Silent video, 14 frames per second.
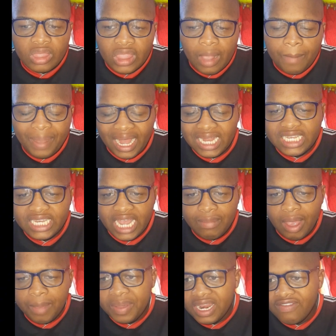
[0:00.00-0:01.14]
But I
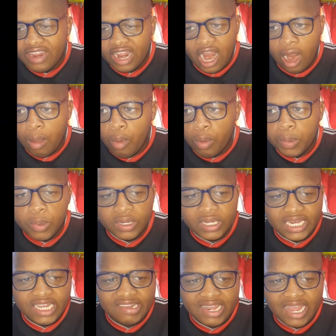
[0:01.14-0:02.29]
believe Rian Hanamup would
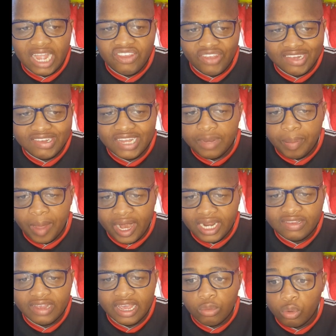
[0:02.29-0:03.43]
easily adjust at Pirates
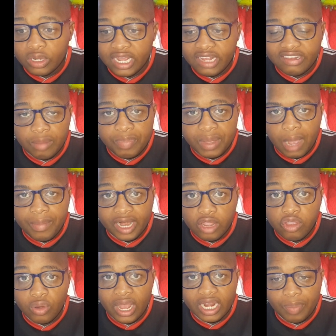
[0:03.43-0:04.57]
and would easily become a
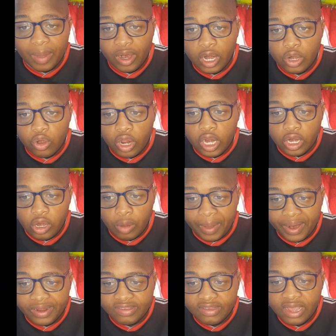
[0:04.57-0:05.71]
regular at Orlando
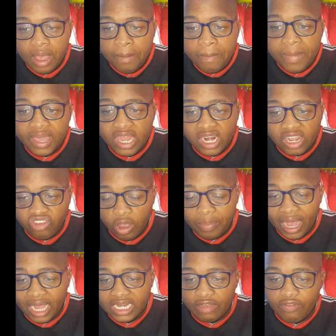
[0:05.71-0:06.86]
Pirates, making the job
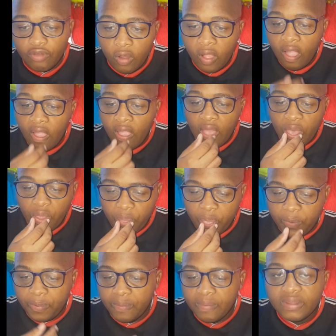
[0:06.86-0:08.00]
harder for
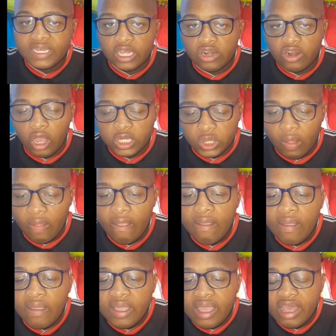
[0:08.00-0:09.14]
Dion Hotto.
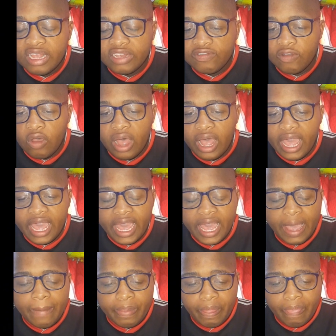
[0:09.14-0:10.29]
As for
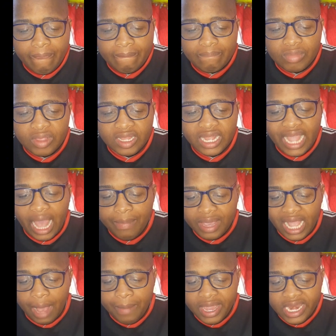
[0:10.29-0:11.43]

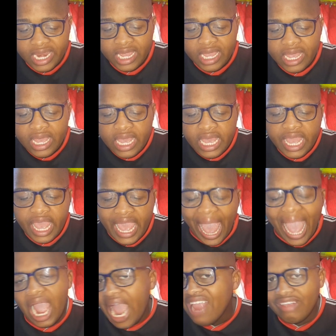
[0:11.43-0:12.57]
Kabini,
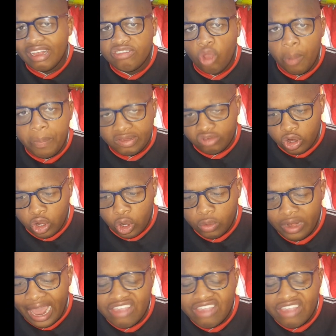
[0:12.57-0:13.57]
I just hope he's on loan.